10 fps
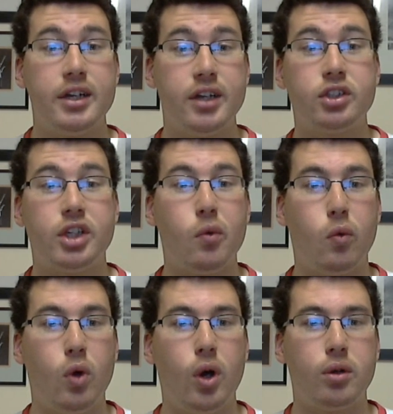Dusty
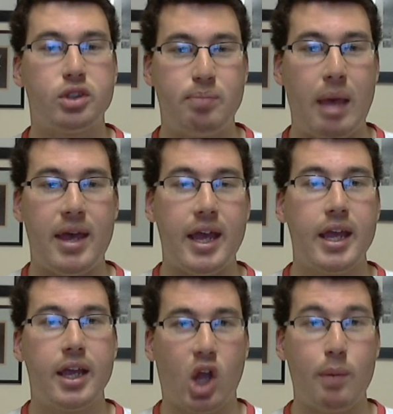Rhodes, baby,
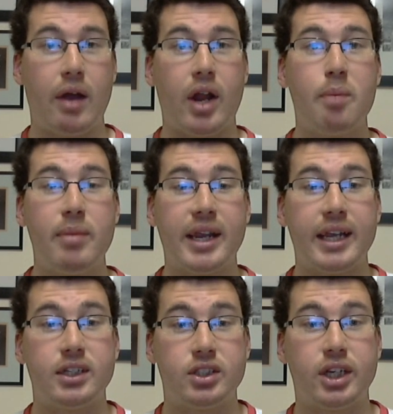come out and make a
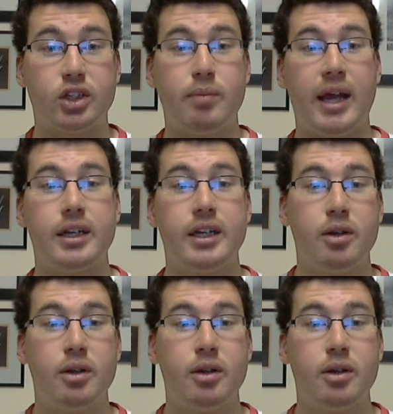6-man